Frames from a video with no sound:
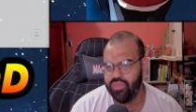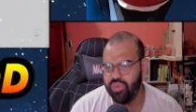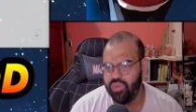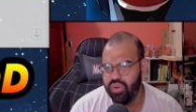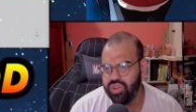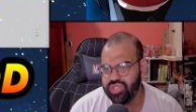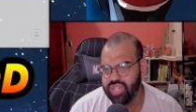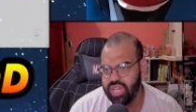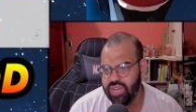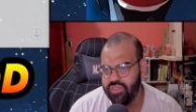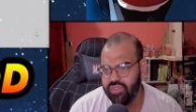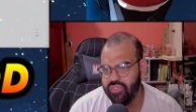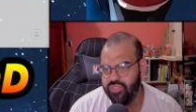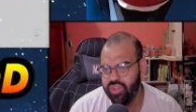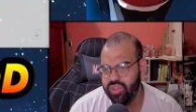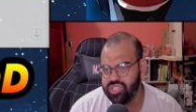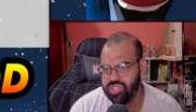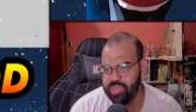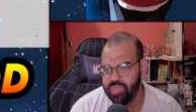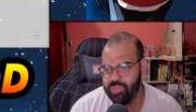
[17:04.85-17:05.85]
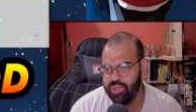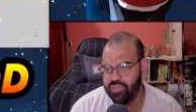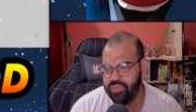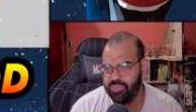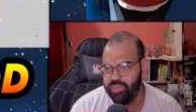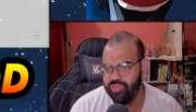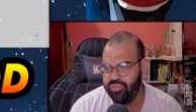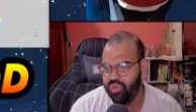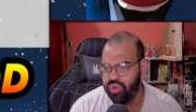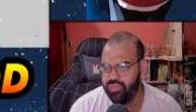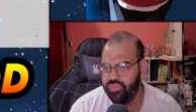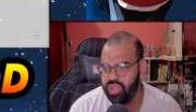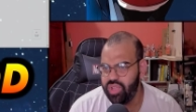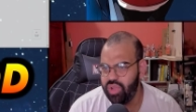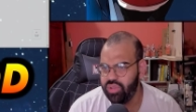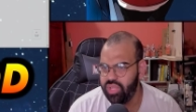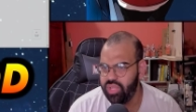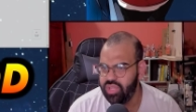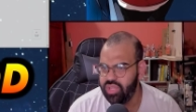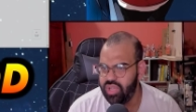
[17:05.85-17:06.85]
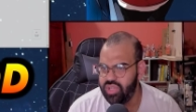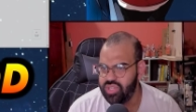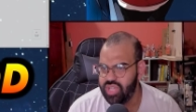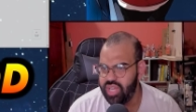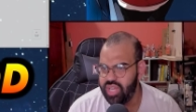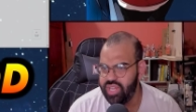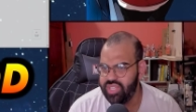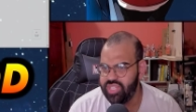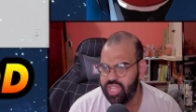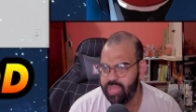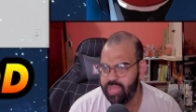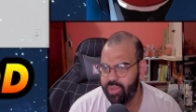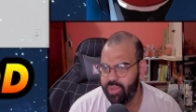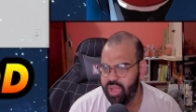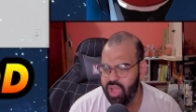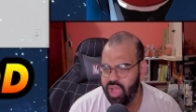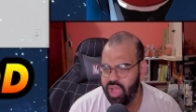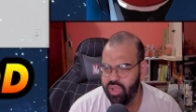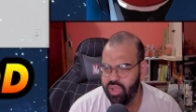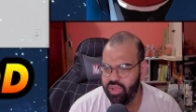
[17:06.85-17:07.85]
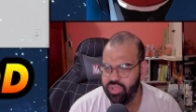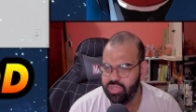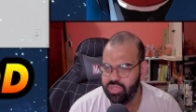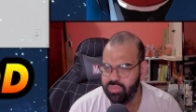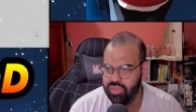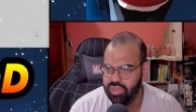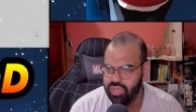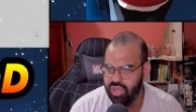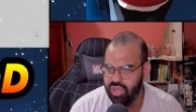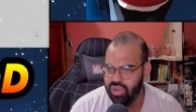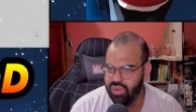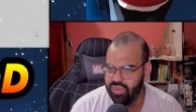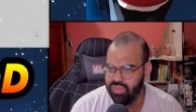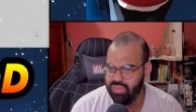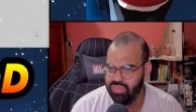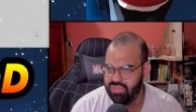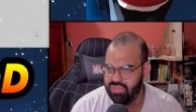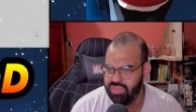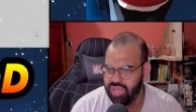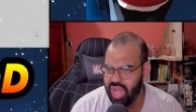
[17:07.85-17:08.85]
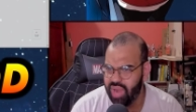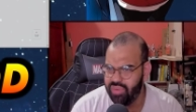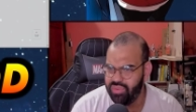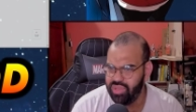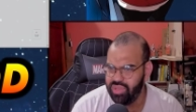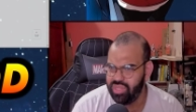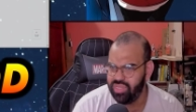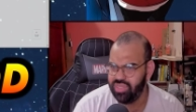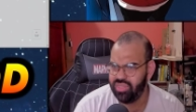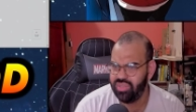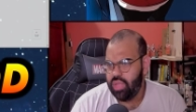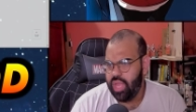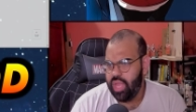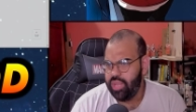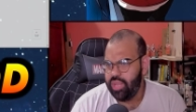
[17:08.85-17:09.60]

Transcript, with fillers: Of course, I never fall asleep before Viole does. I need to keep an eye on him. No, not really.